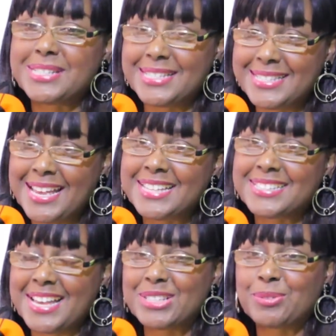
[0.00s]
success,
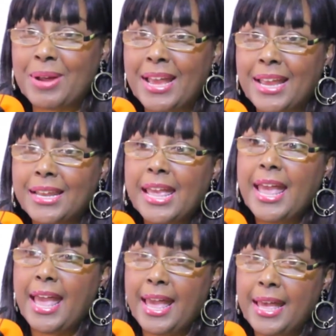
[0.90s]
that's right.
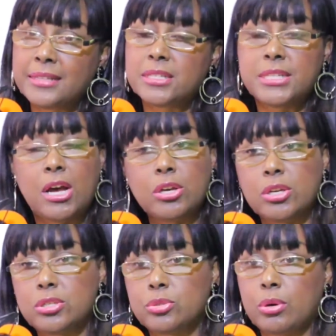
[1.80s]
And to tell
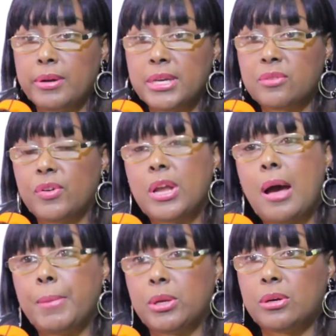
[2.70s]
your story is
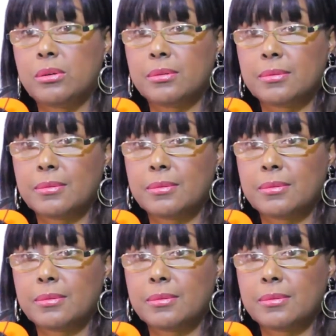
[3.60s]
phenomenal.